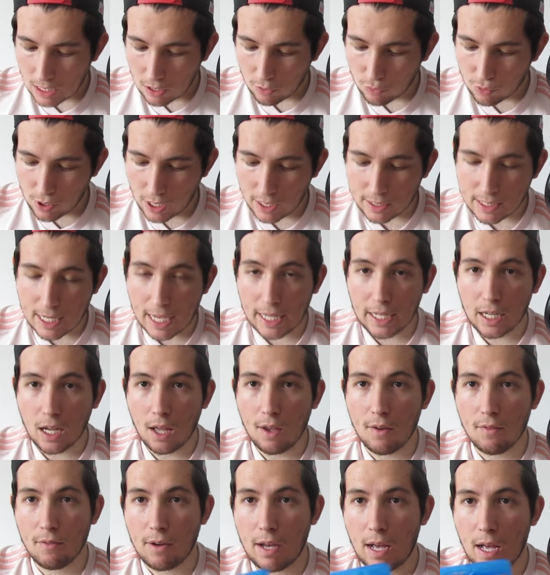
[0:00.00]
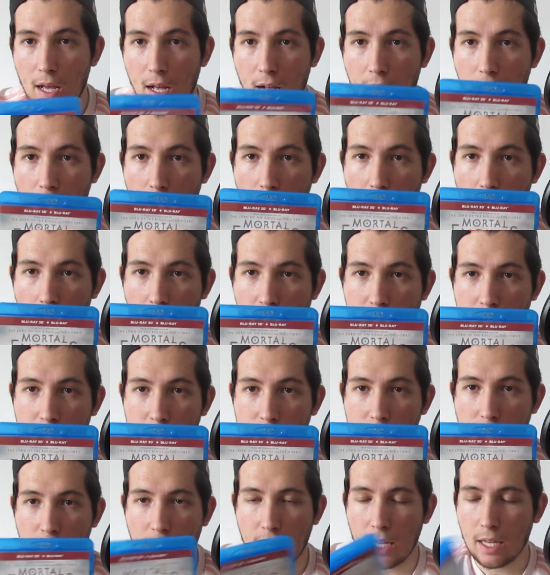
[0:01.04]
trying to take over her
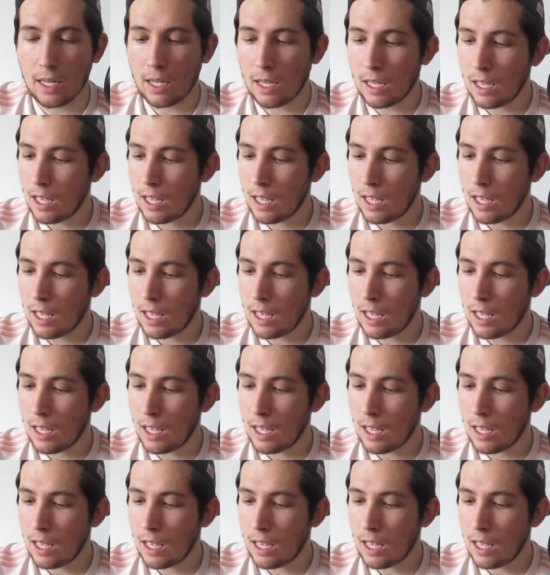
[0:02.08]
city,